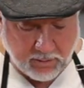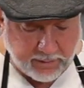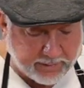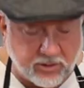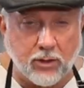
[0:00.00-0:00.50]

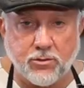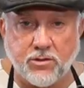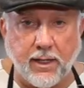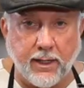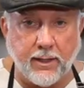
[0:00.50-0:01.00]
It's
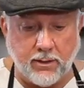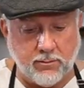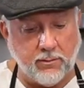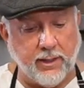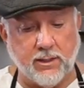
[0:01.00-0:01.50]
outstanding.
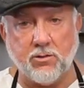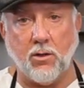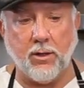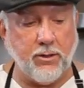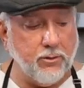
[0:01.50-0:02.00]
And that's
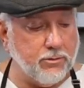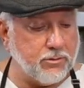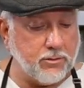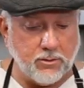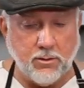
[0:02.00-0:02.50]
all I used.